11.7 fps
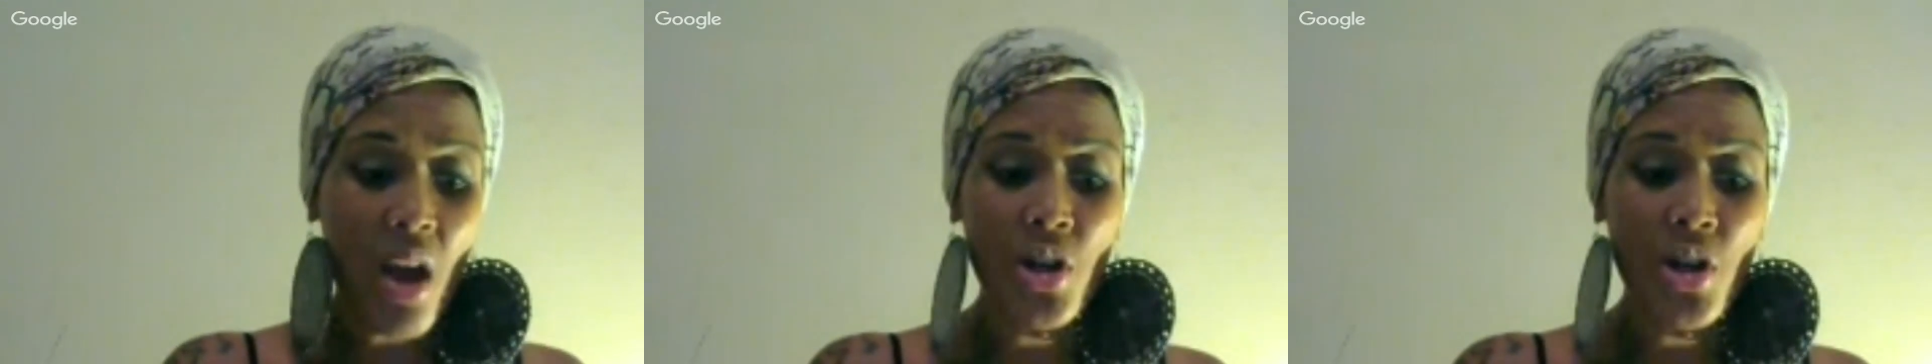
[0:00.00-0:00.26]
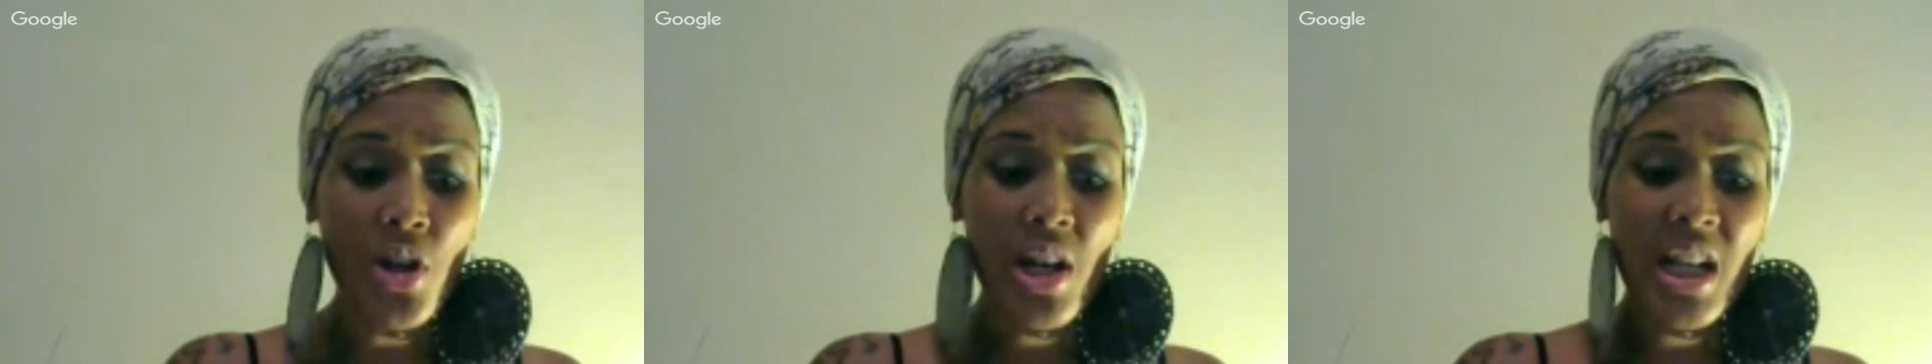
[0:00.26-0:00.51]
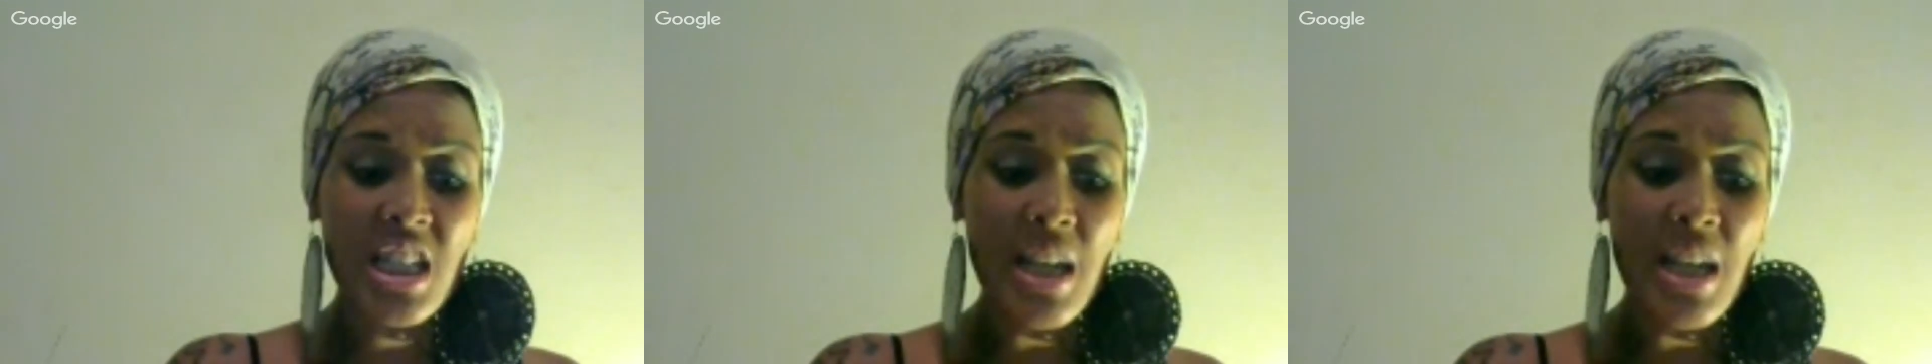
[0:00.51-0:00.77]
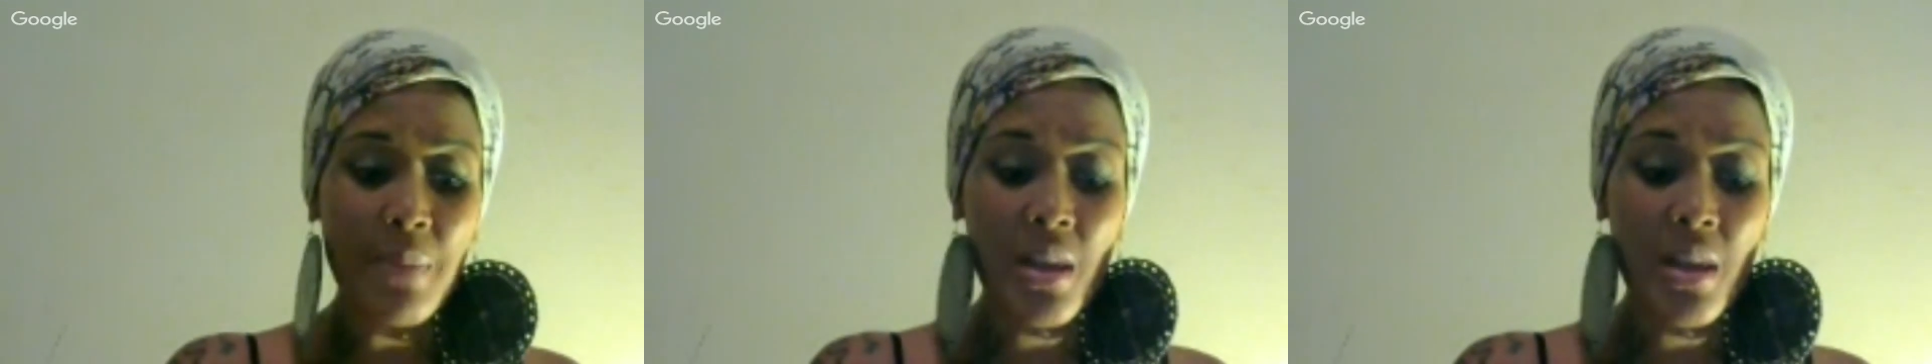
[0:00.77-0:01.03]
I honored
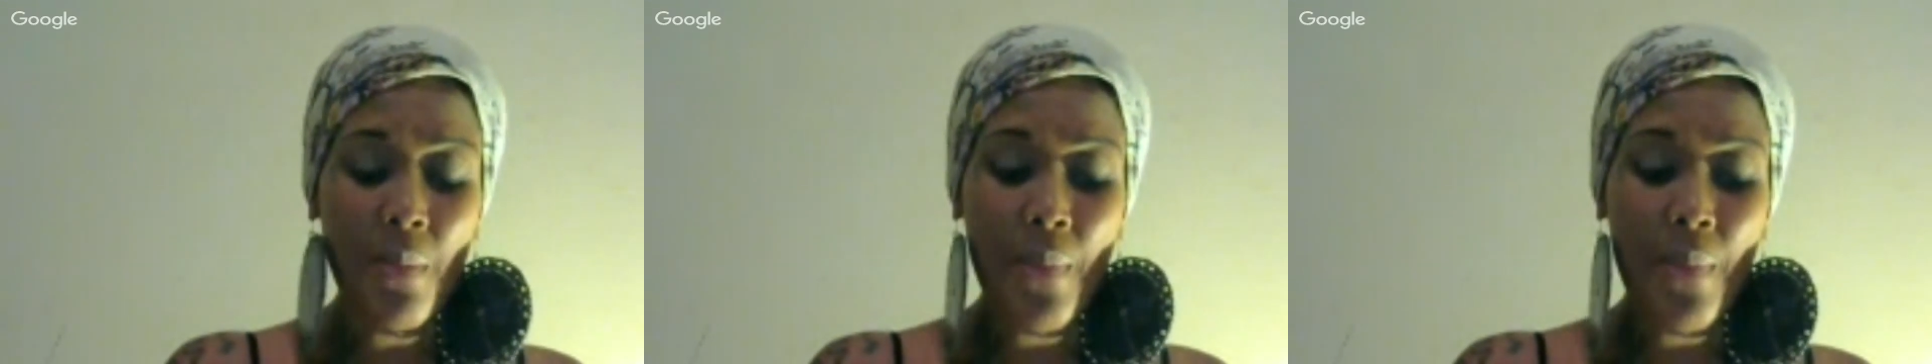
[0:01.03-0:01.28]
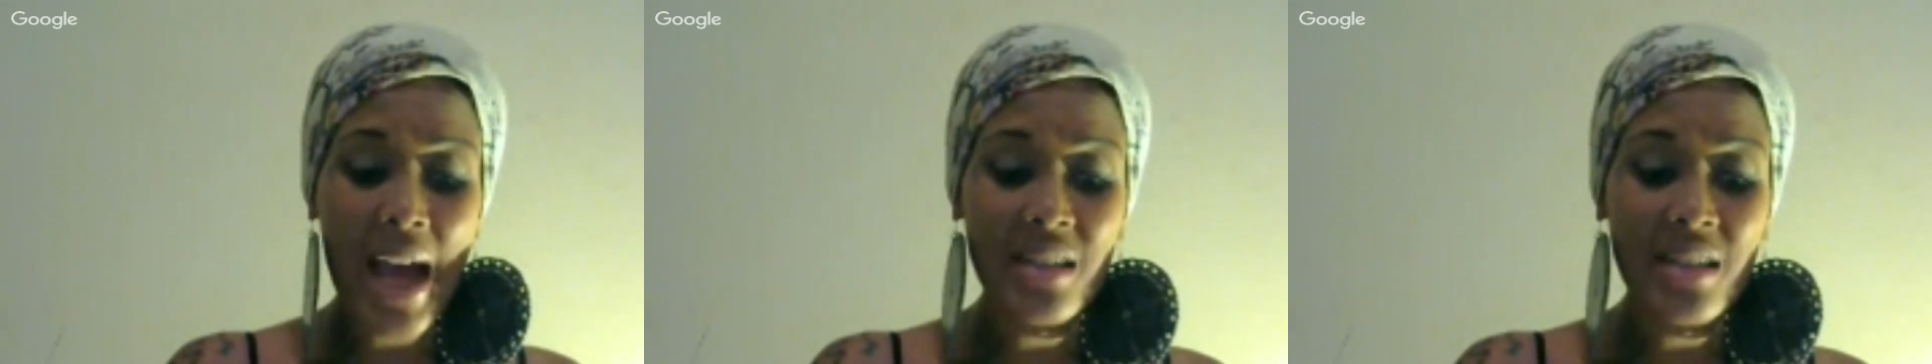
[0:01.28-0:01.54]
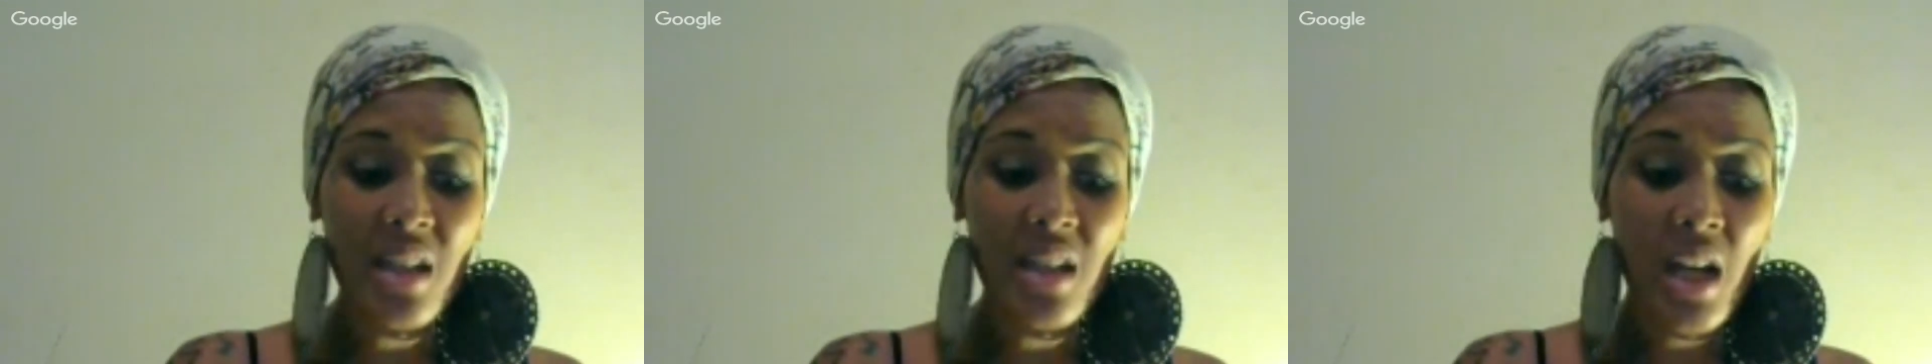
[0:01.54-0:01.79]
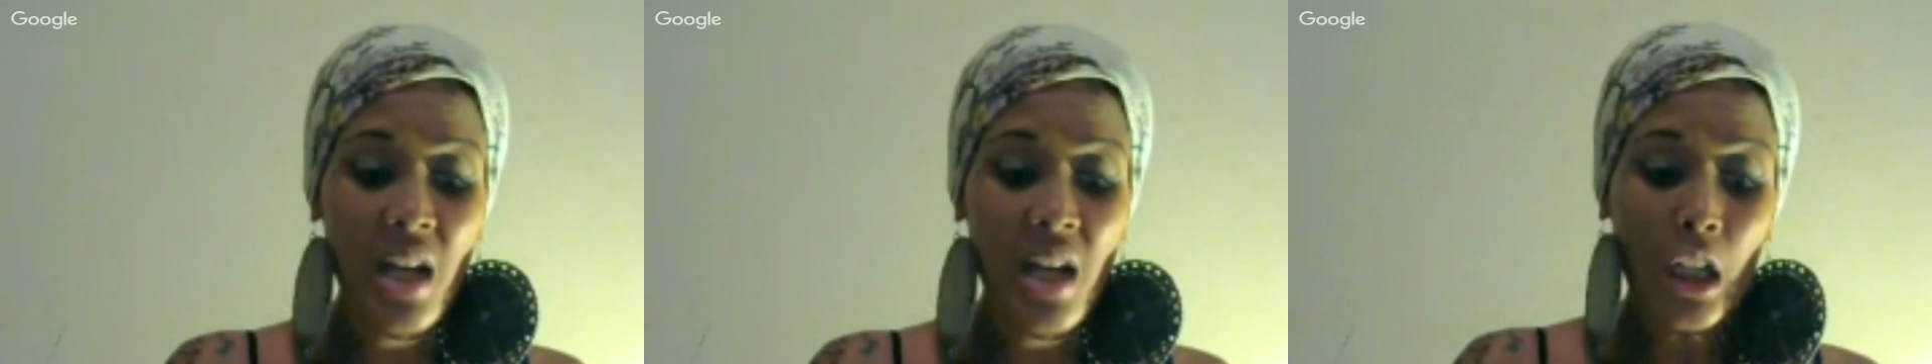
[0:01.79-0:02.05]
and accepted the
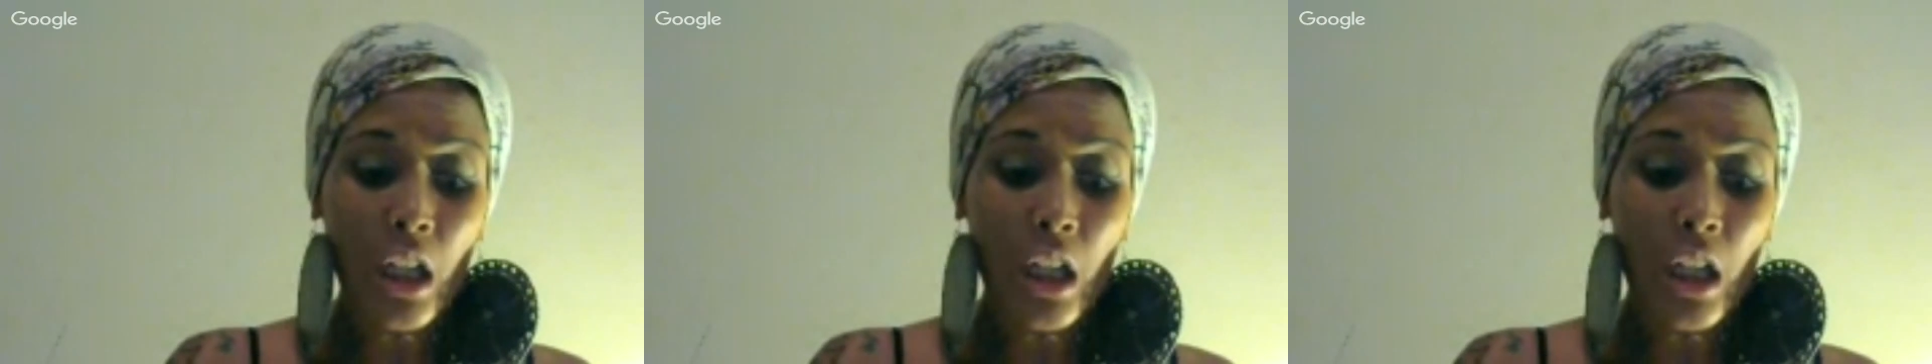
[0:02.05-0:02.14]
past,